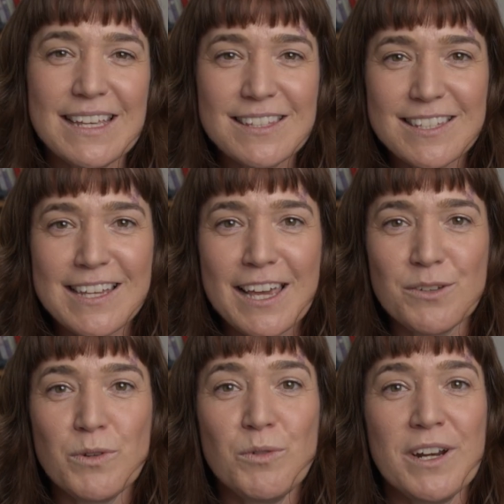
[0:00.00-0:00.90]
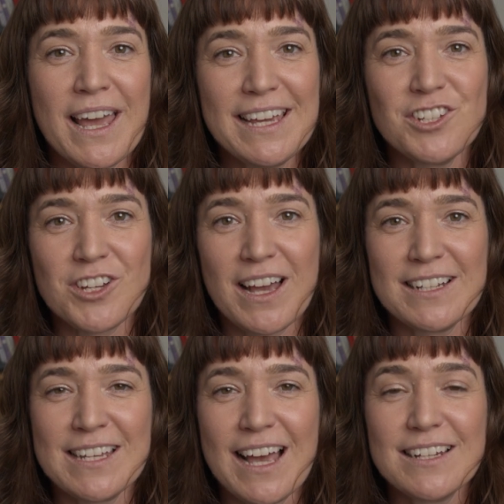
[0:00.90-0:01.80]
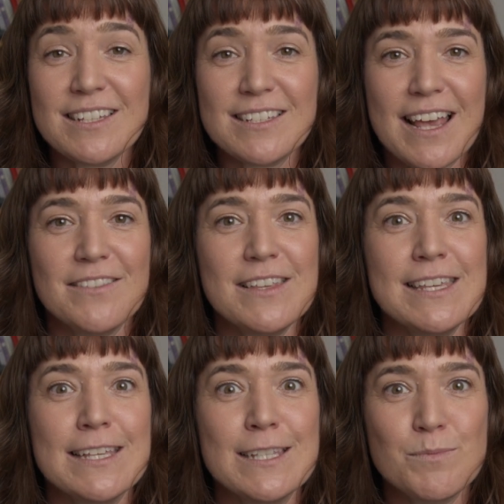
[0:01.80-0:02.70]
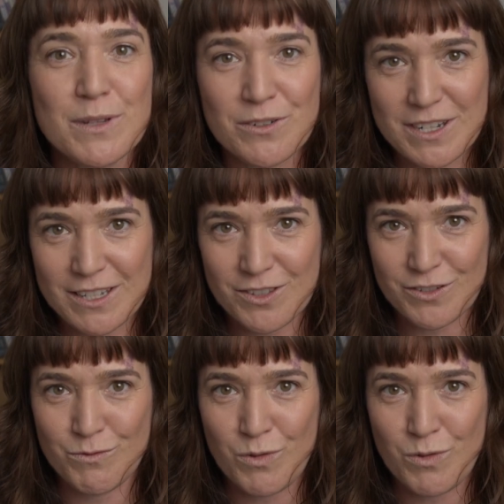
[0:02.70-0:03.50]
Instead, we want HR to understand the experience of